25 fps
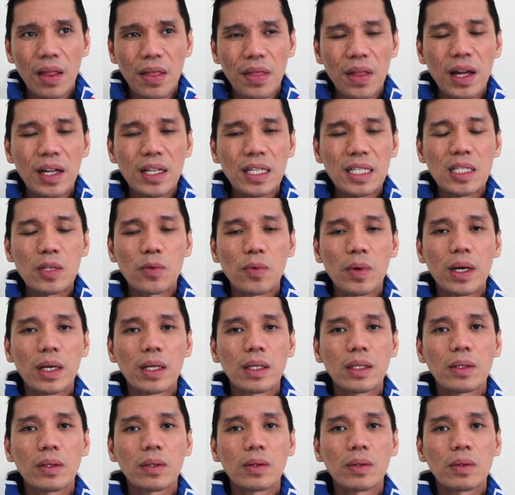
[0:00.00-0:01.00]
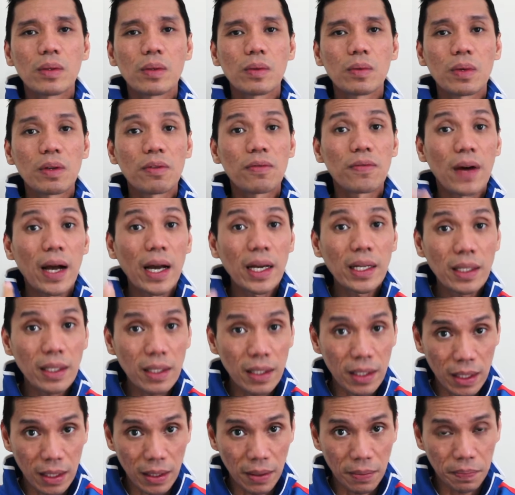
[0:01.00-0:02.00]
Thus, when we
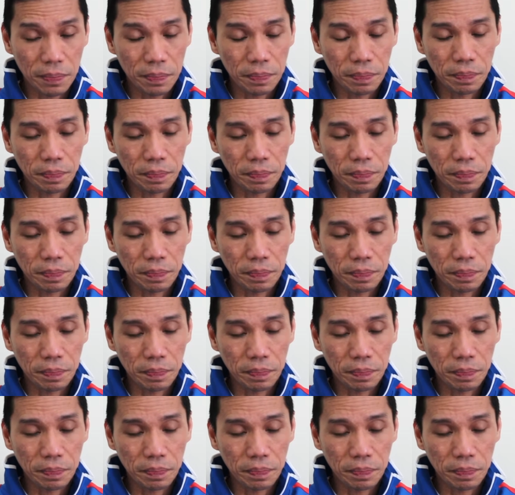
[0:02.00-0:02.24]
finally